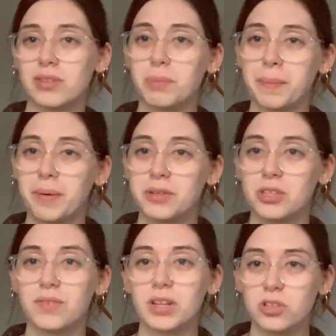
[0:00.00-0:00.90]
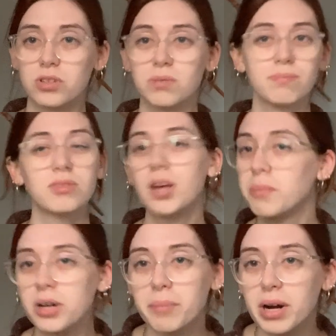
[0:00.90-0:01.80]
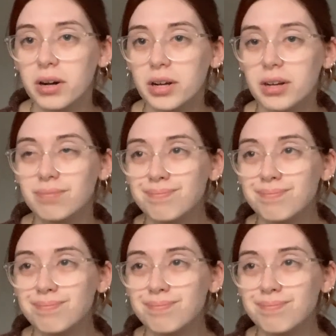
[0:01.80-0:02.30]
but I'm not really sure if that's true, somewhere in America,